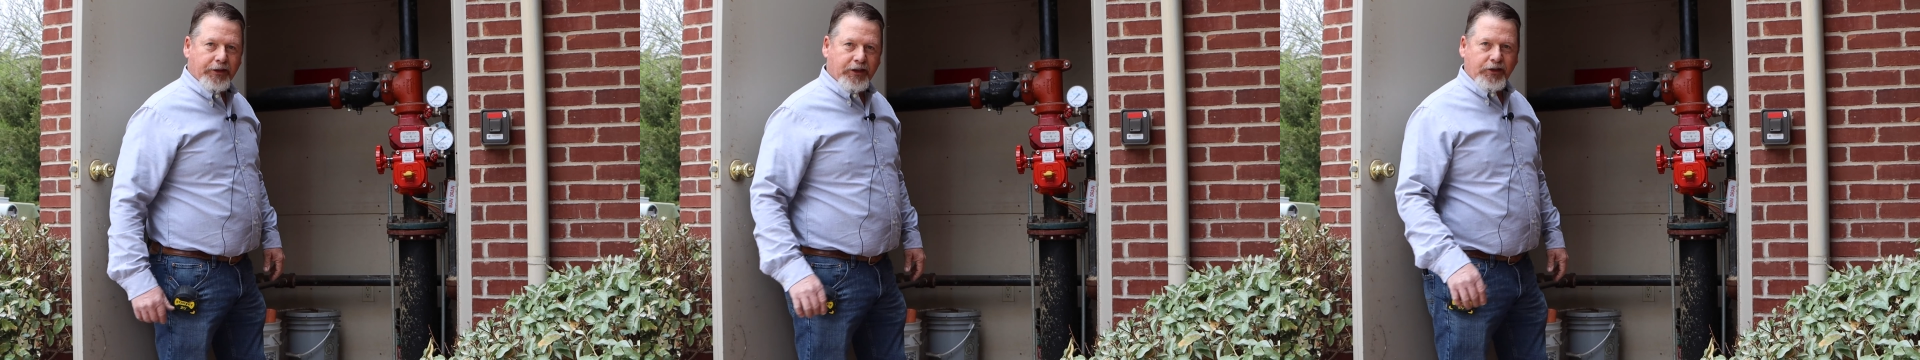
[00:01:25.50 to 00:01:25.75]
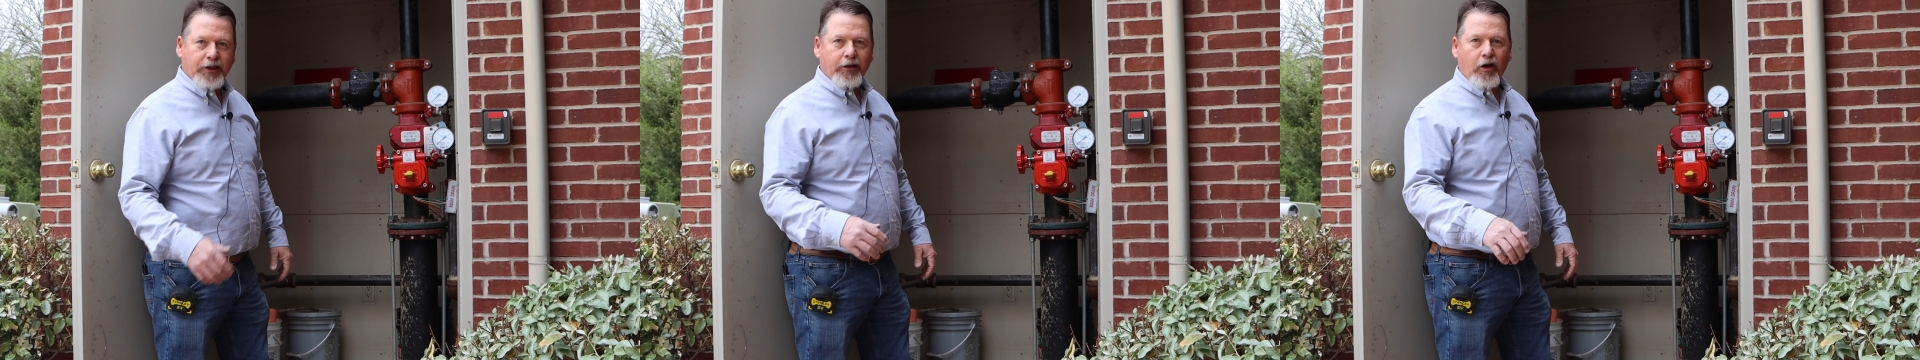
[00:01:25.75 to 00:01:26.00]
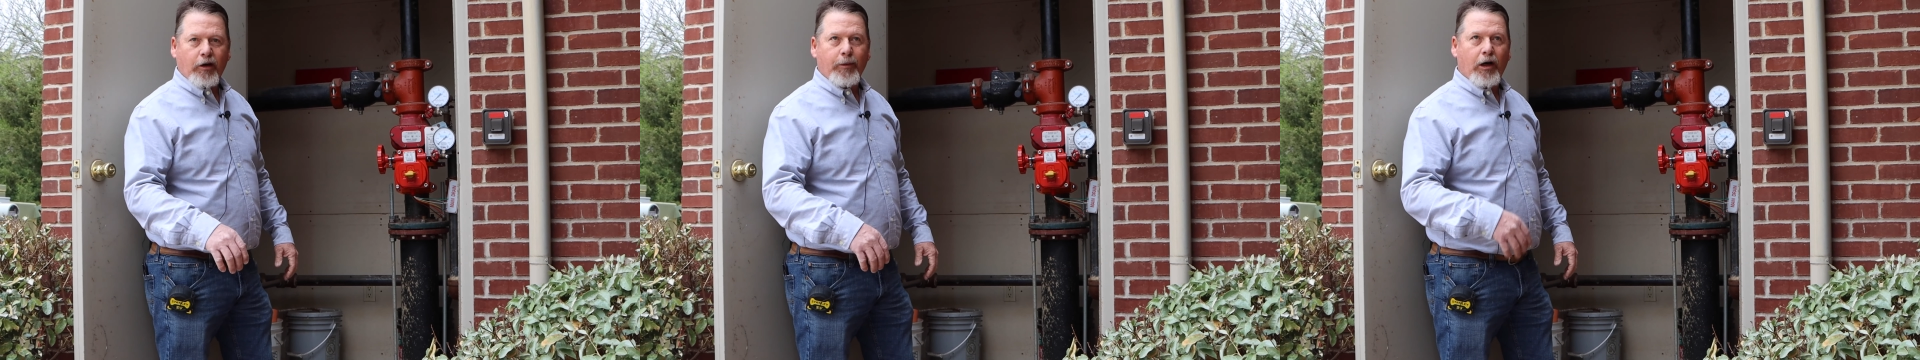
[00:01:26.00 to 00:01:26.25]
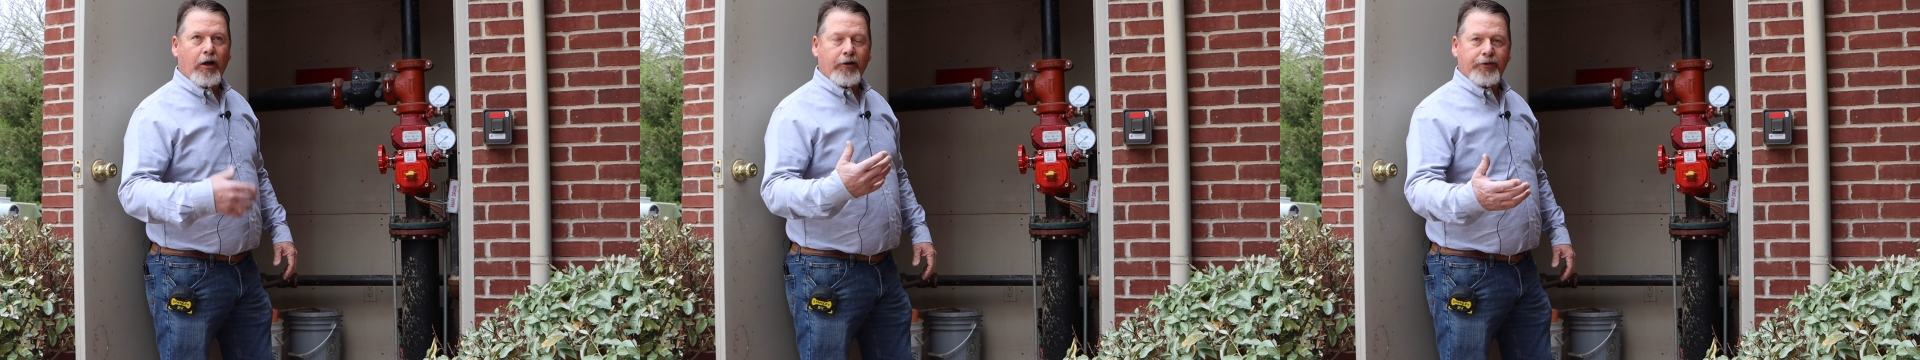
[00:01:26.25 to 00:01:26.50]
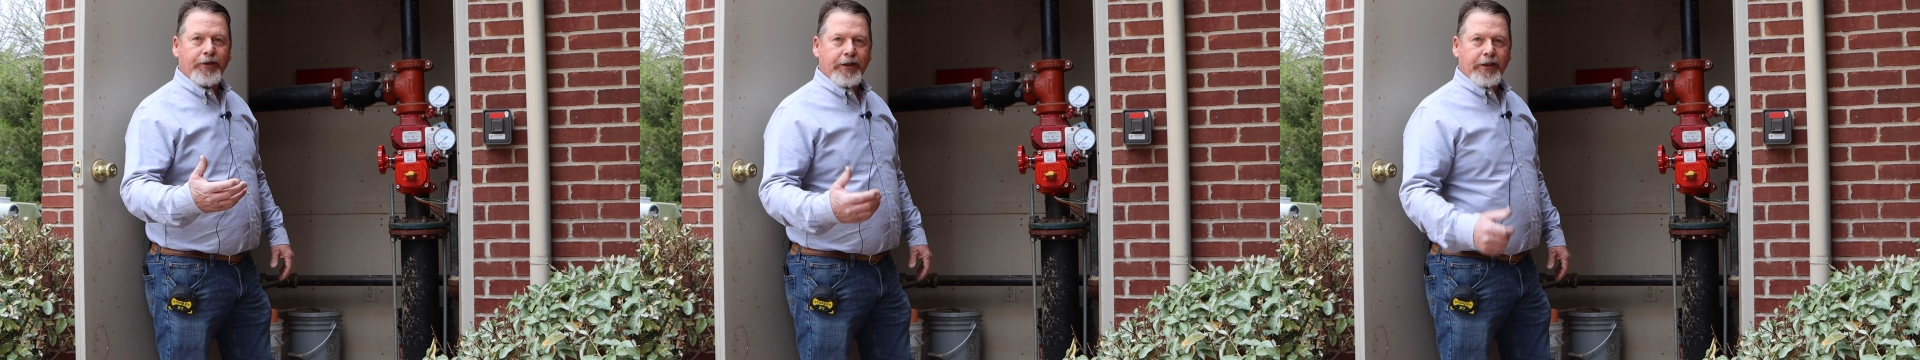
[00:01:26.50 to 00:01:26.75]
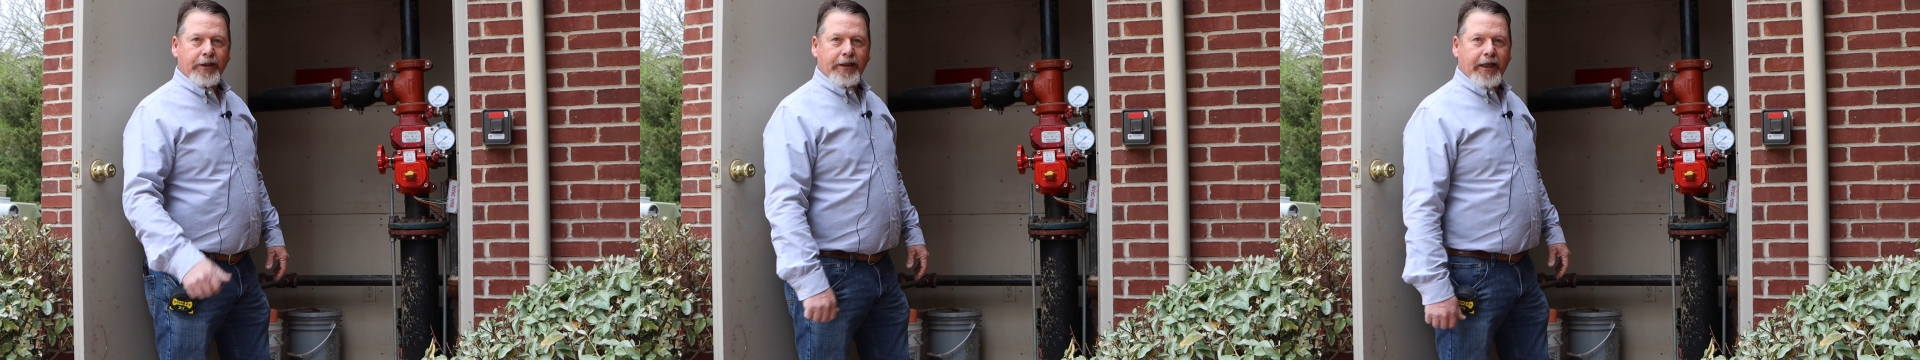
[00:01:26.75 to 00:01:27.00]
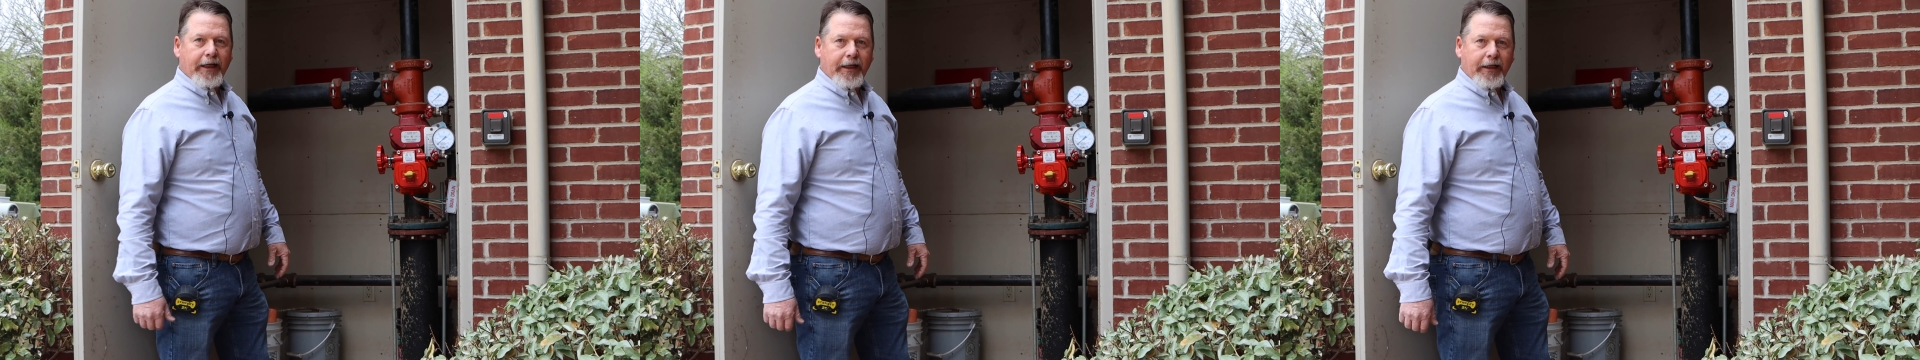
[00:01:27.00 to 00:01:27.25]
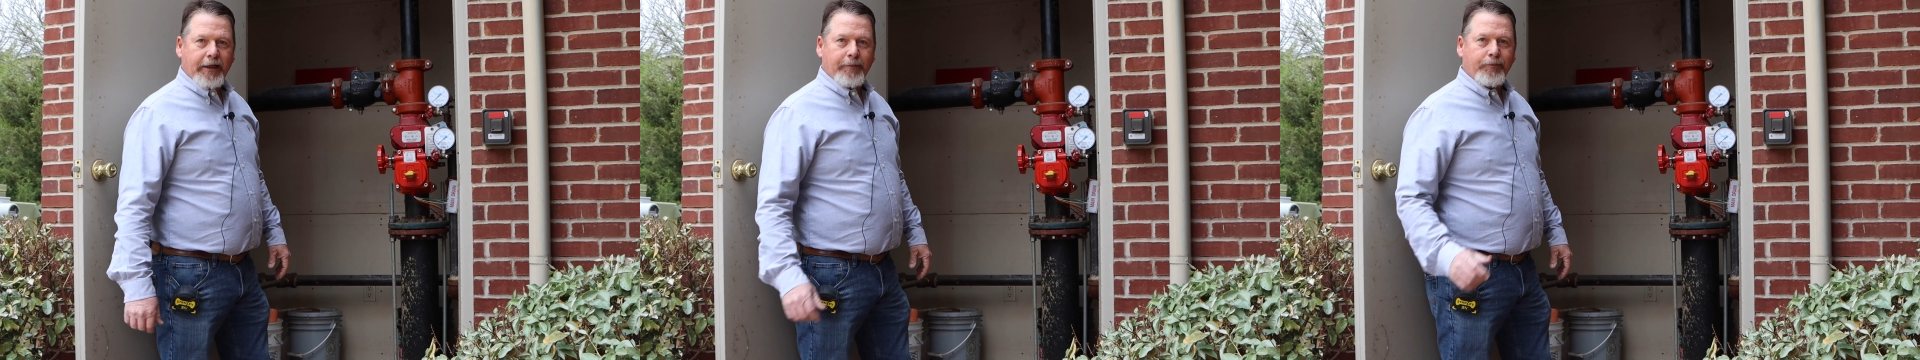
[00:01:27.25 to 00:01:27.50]
sets the alarm off,
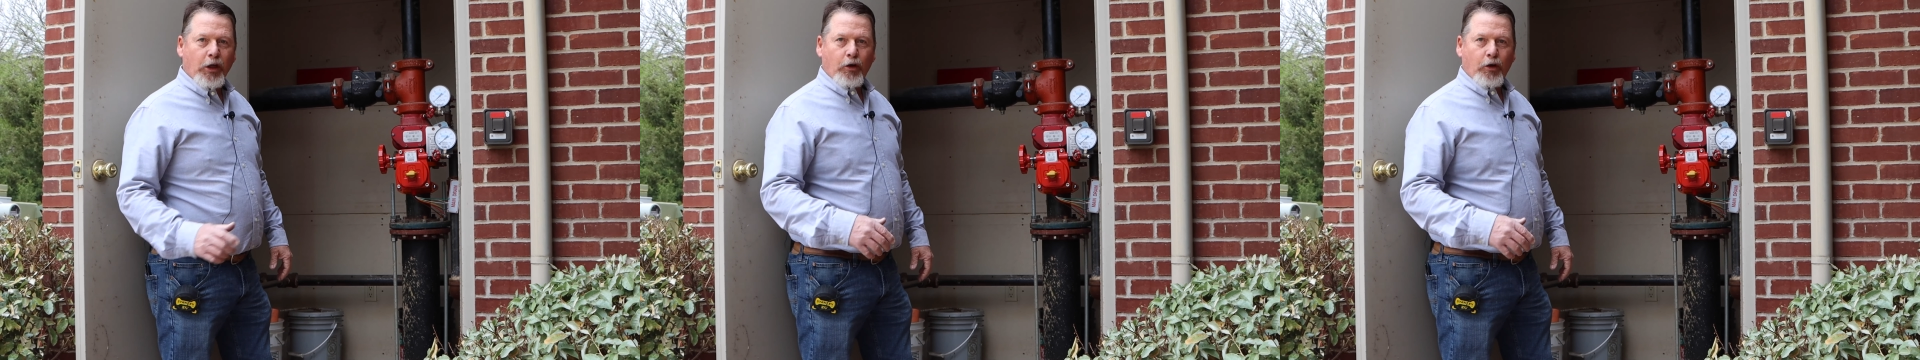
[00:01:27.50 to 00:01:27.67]
um,